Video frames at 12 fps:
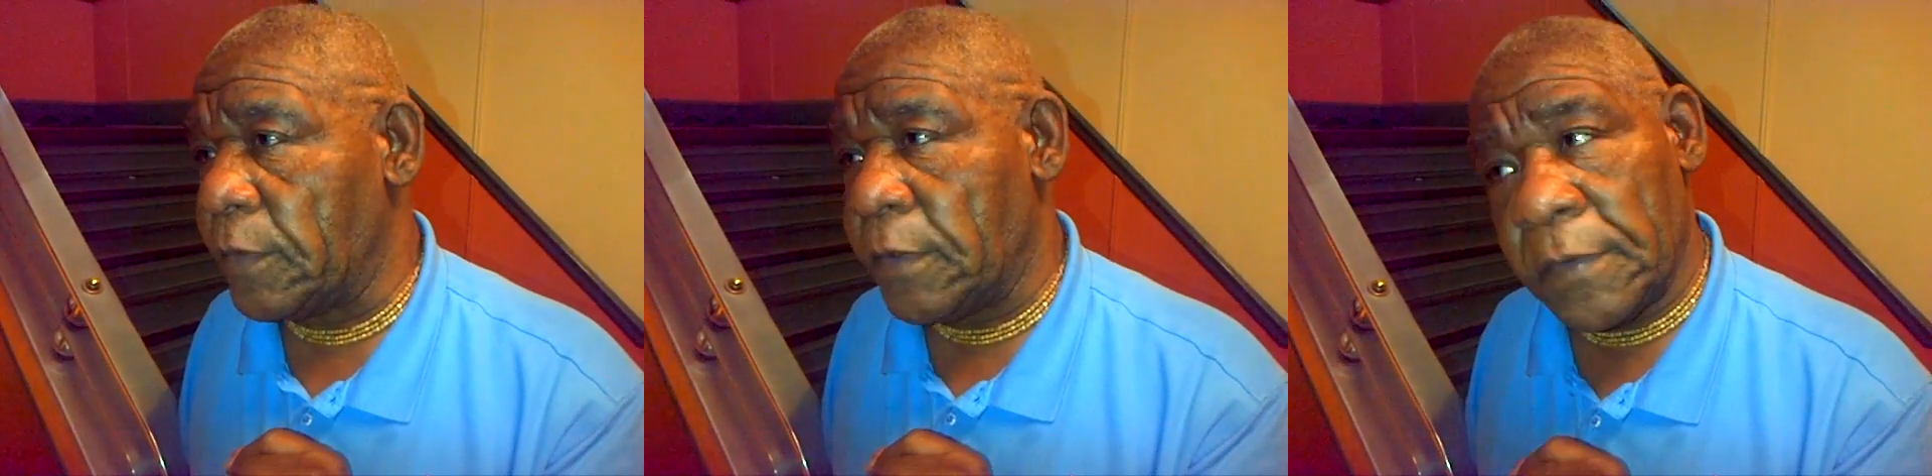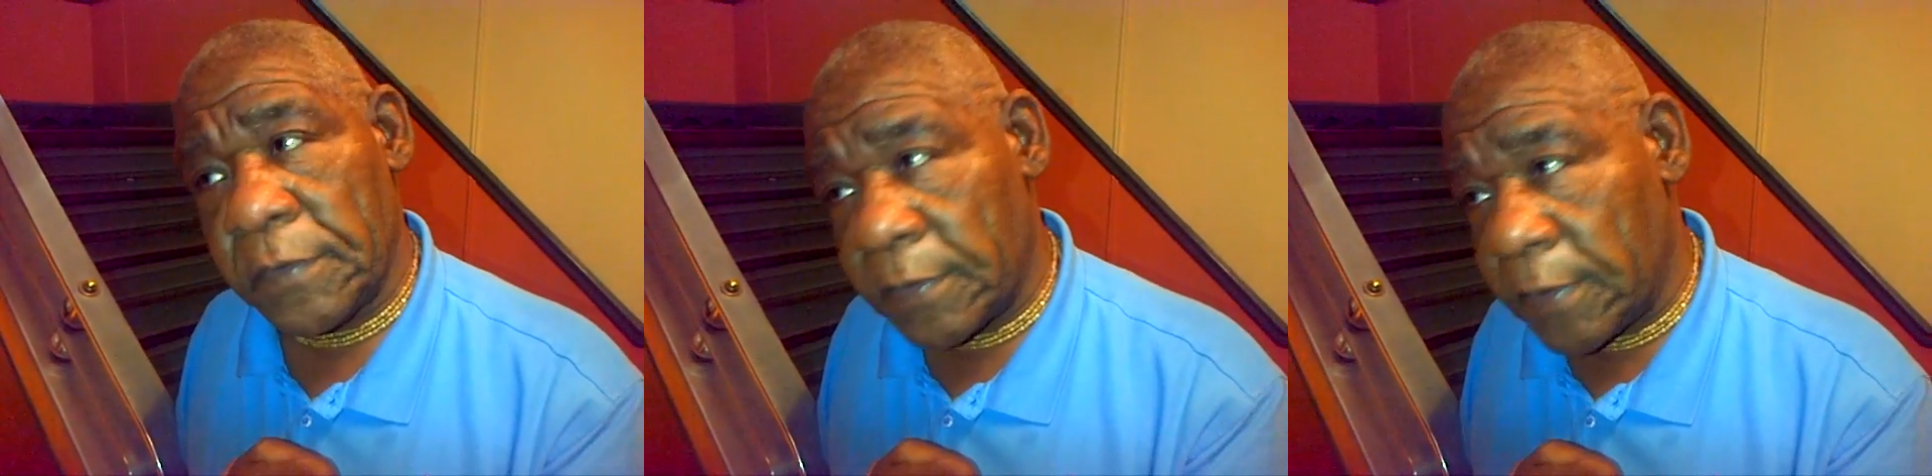you
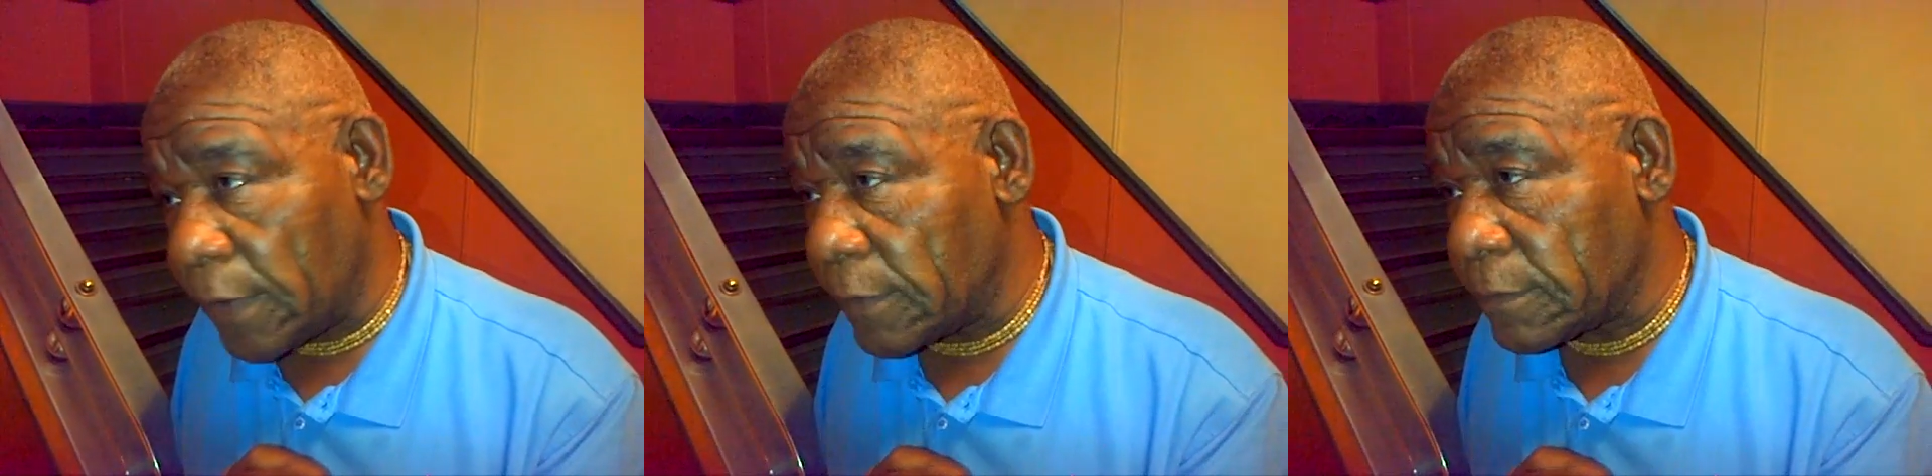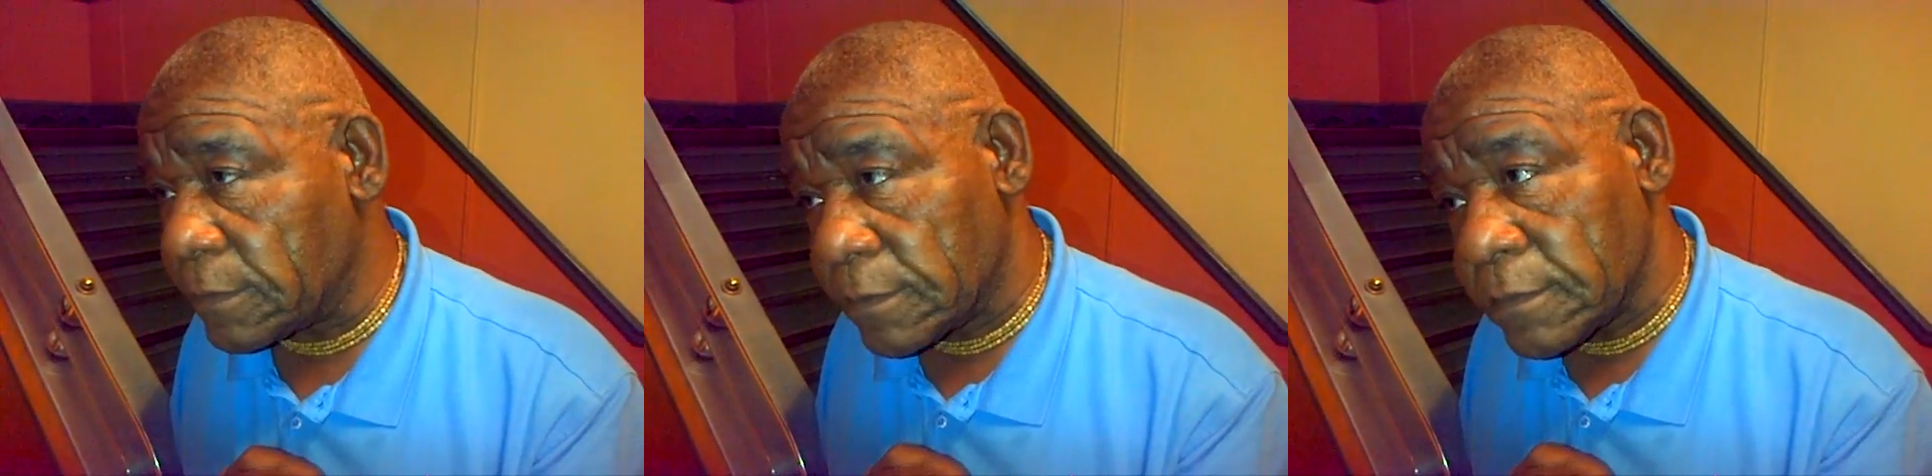understand?
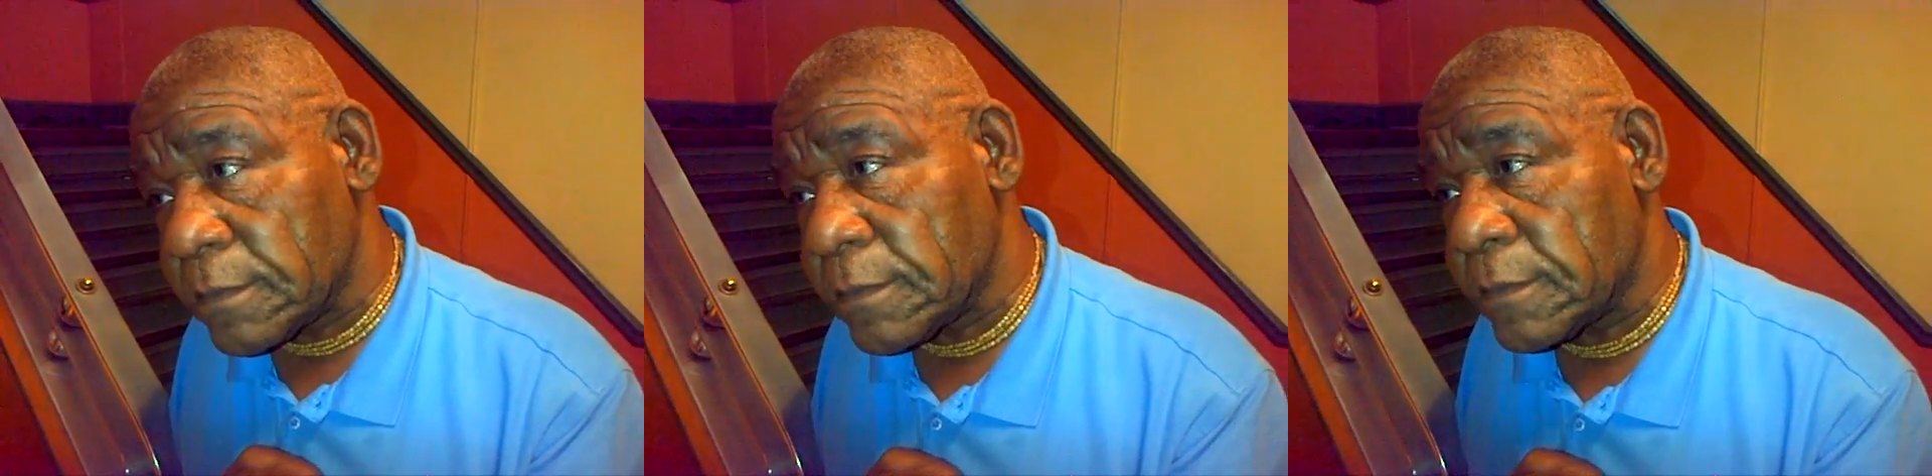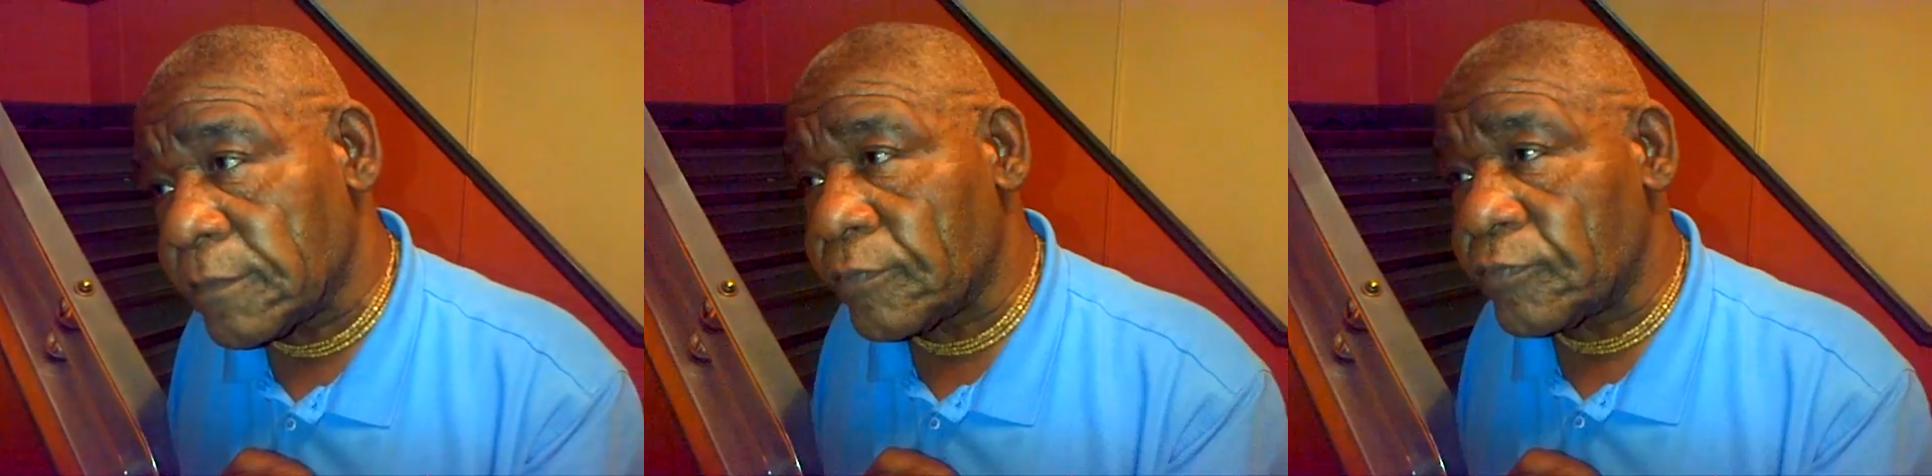Mm-hmm.
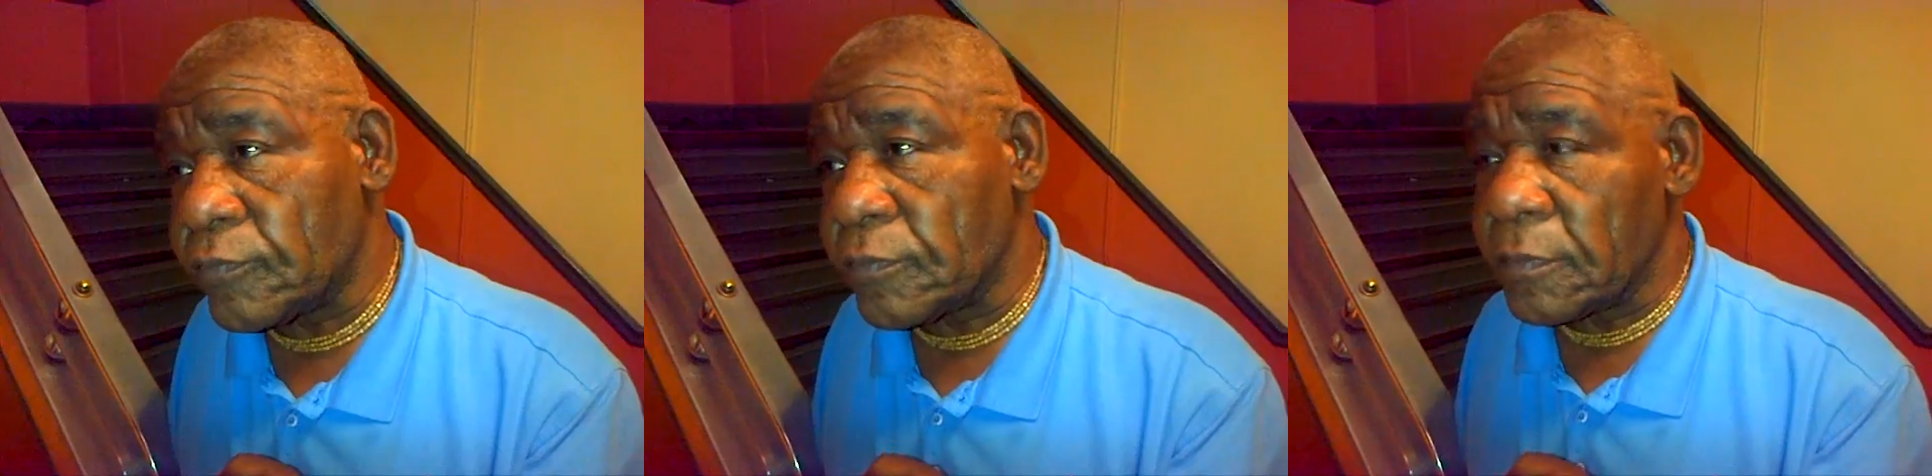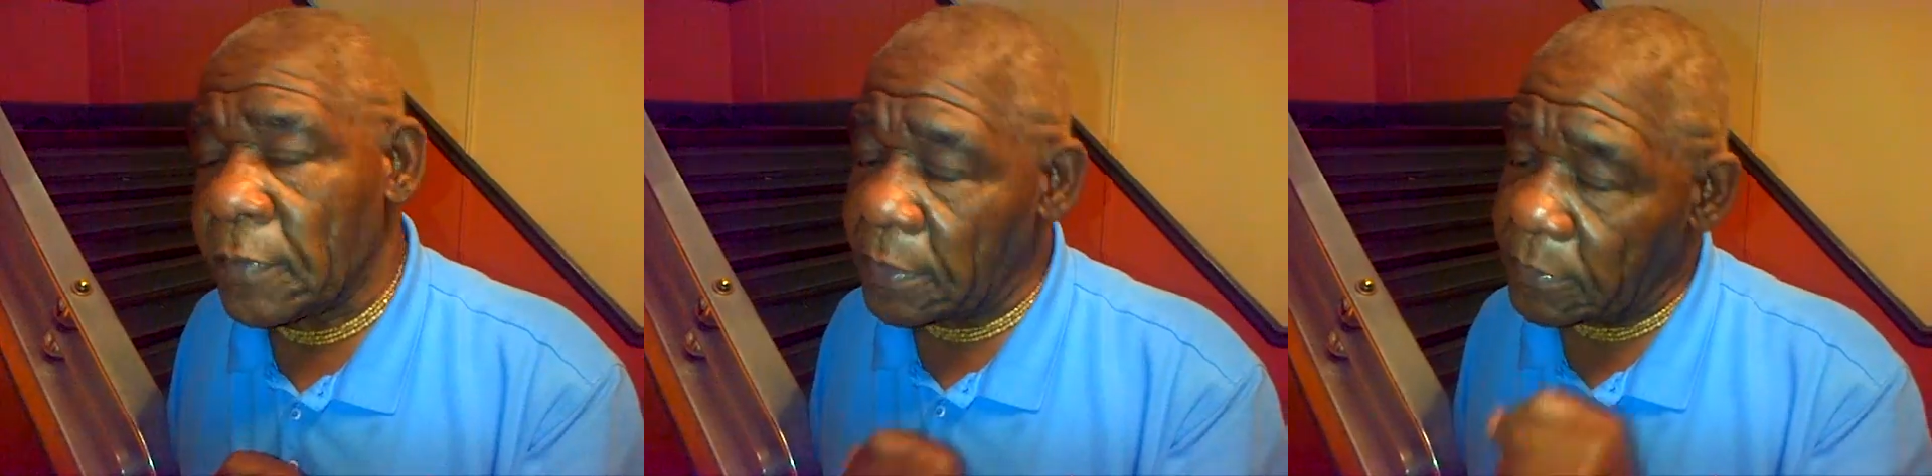
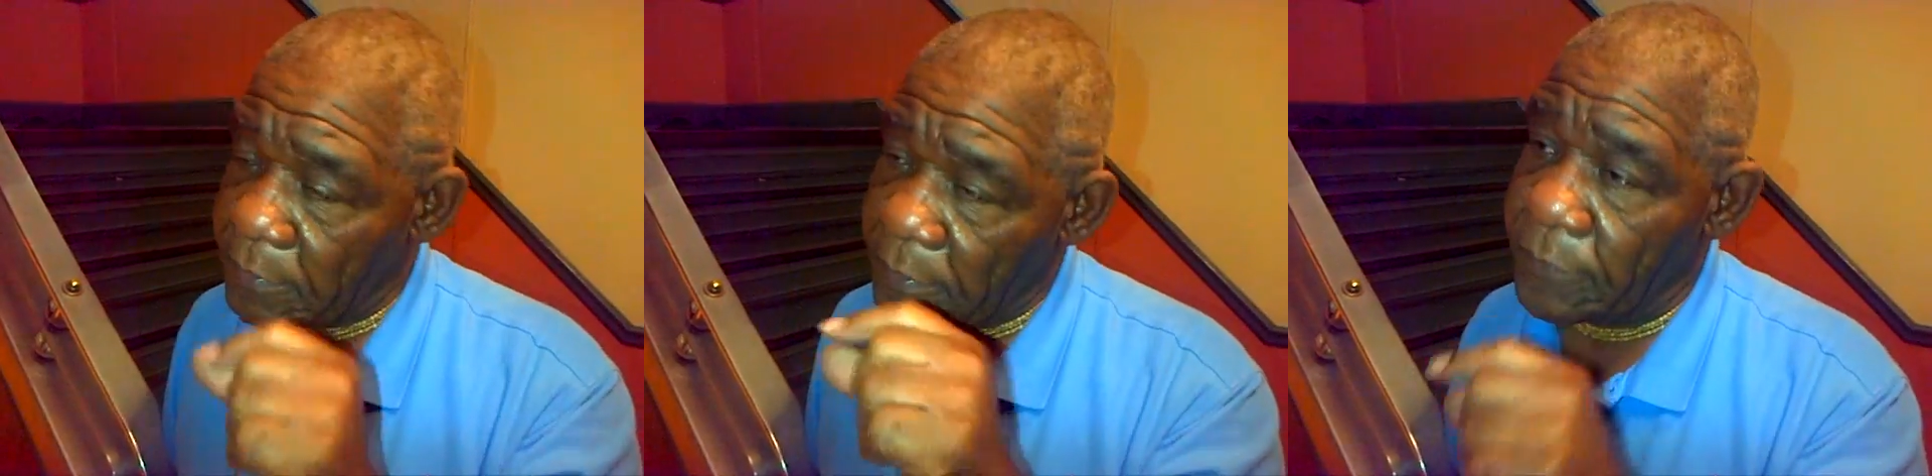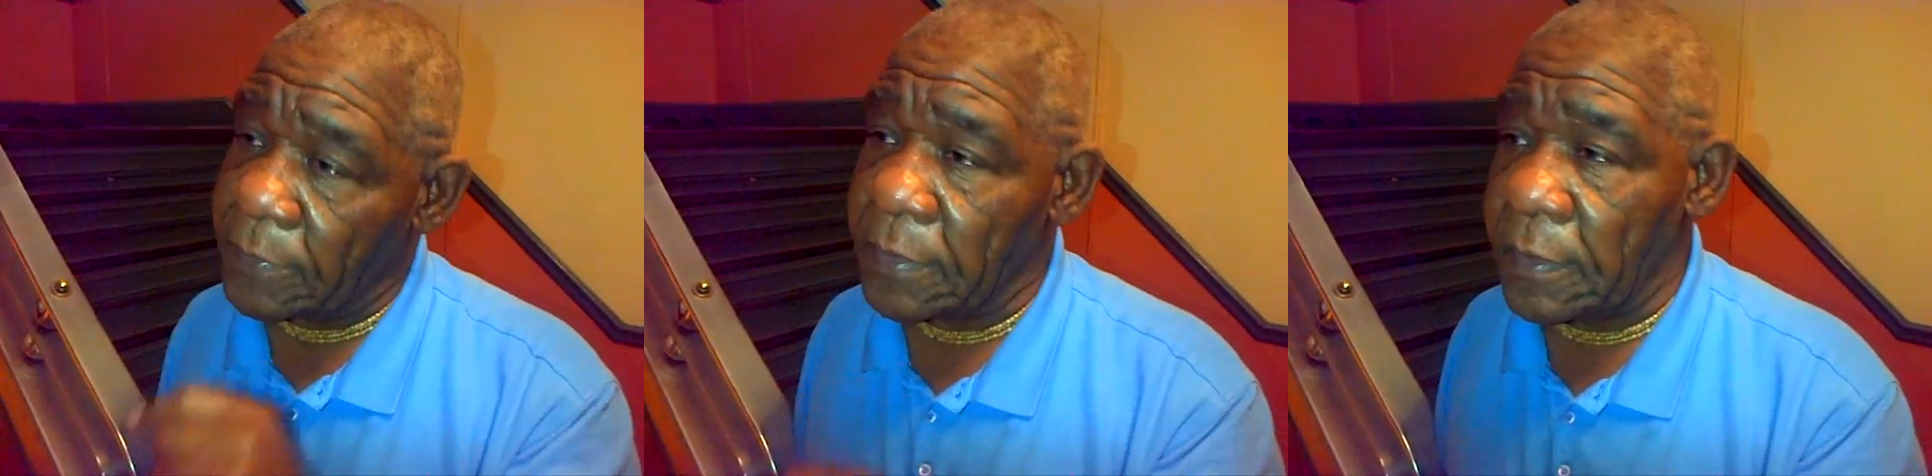It's
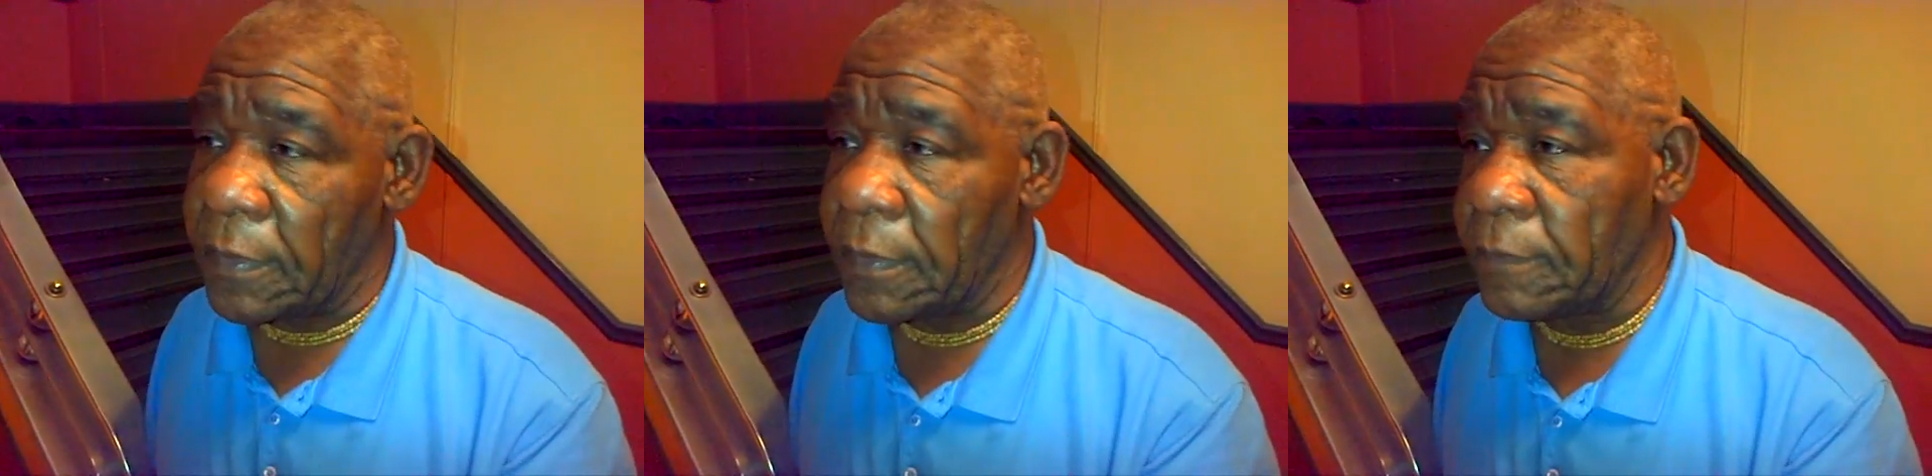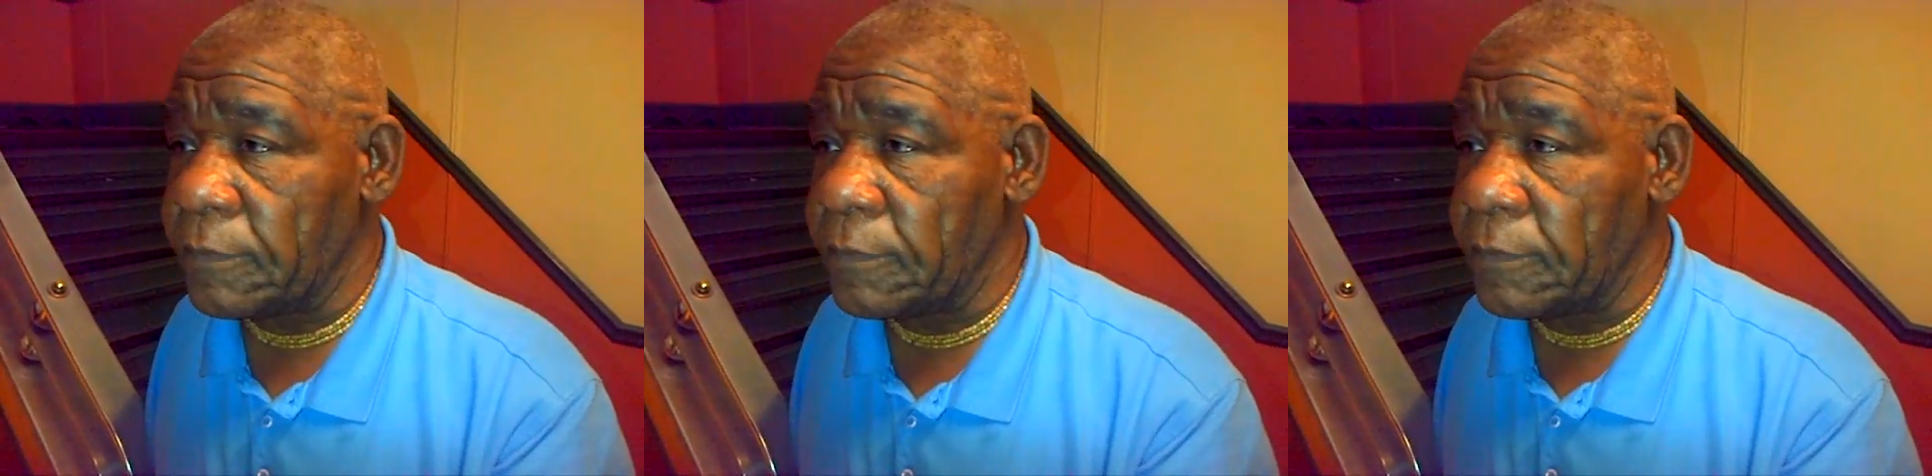difficult